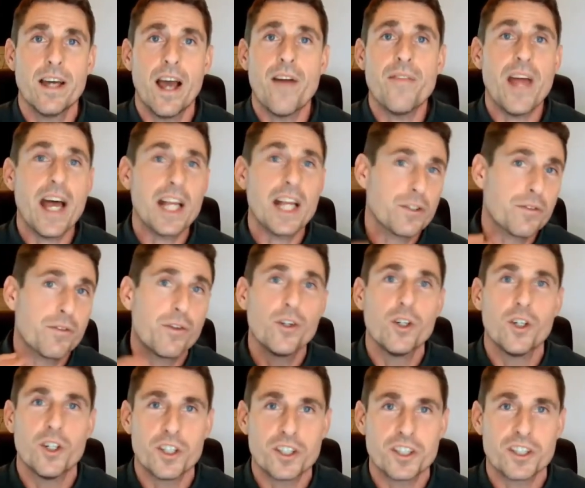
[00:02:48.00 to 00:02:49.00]
And that's for
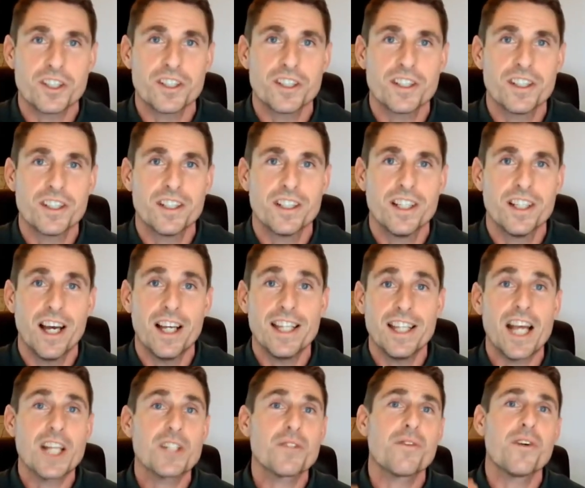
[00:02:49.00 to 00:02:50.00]
us. And
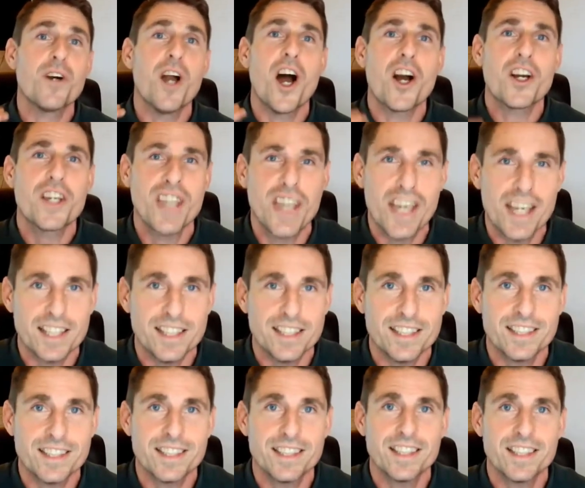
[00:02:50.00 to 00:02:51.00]
that's for our
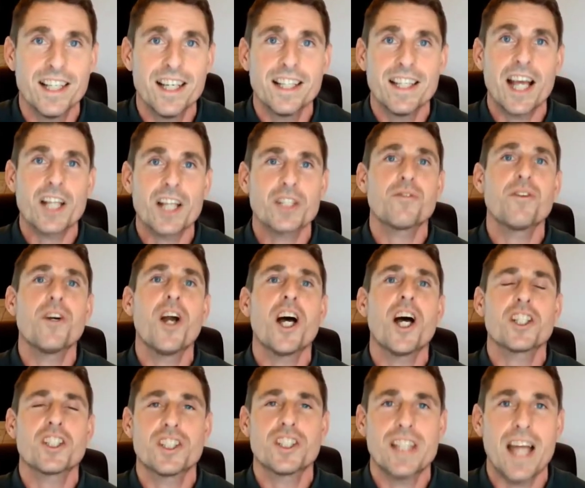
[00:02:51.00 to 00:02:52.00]
kids. That's for
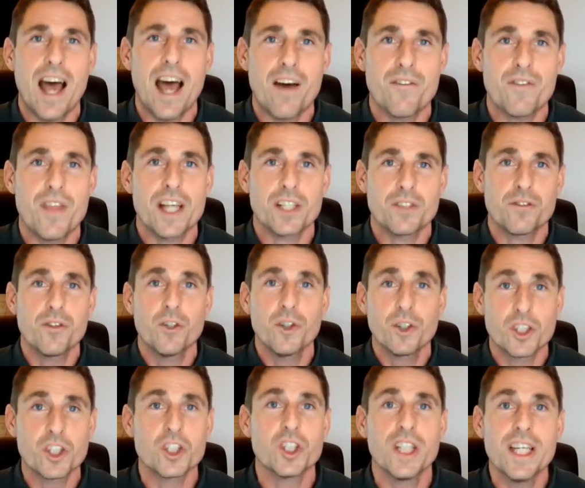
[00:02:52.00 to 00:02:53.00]
our staff. That's for
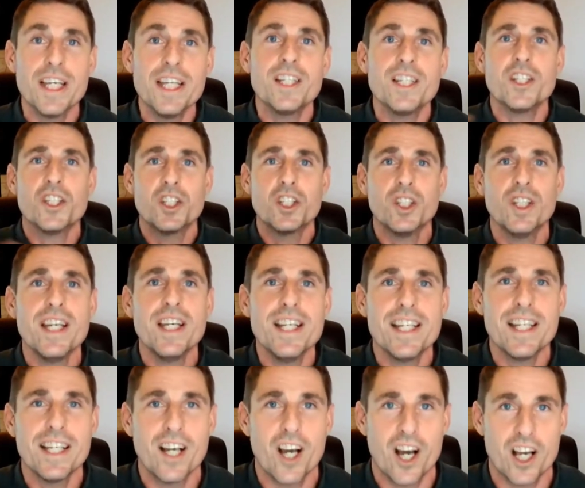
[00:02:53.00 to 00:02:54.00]
us as leaders
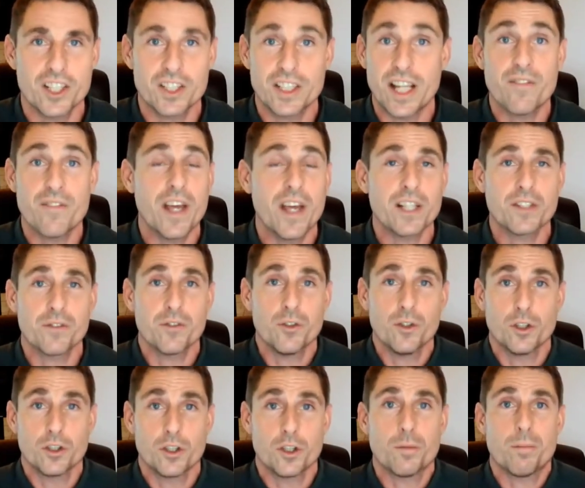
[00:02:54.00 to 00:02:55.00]
leading our staff. That's
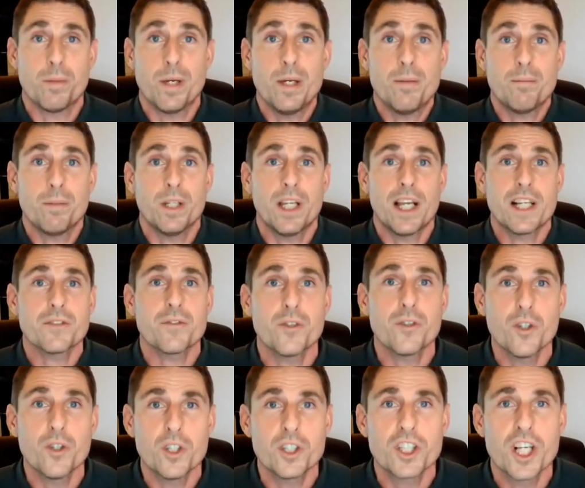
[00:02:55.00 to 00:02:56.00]
for us as people. That's
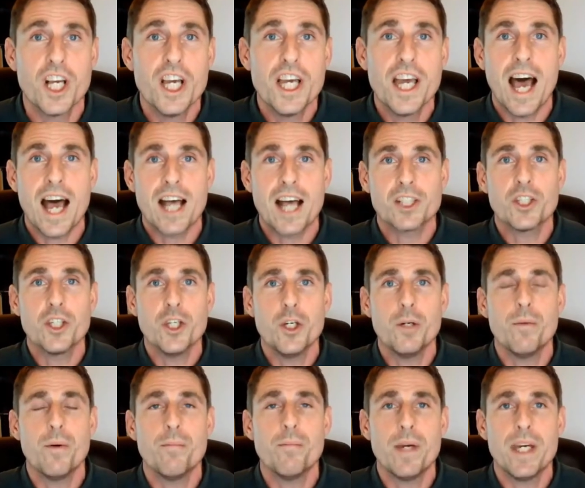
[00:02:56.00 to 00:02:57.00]
for us as
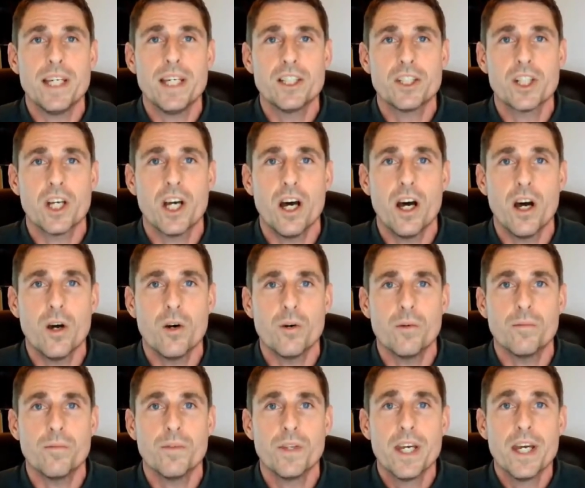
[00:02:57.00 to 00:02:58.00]
human beings at
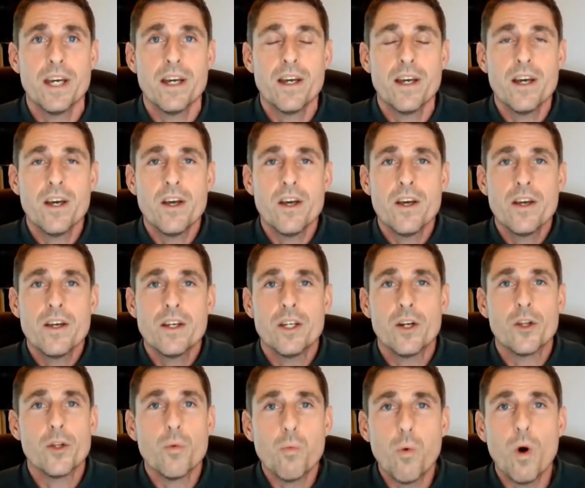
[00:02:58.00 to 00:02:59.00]
home. You
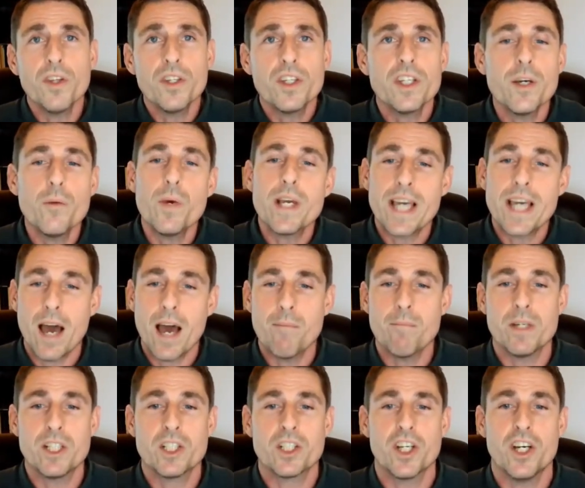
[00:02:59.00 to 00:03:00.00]
know, the one thing we
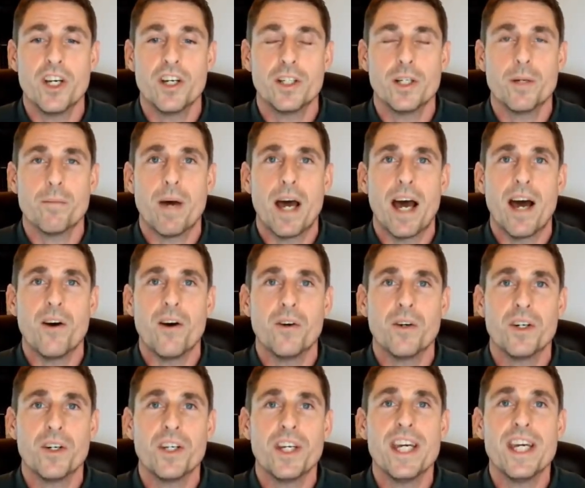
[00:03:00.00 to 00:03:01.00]
can be certain
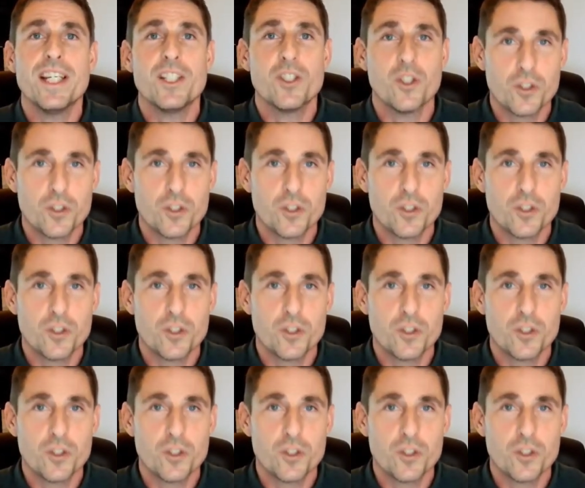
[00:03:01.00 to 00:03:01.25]
about is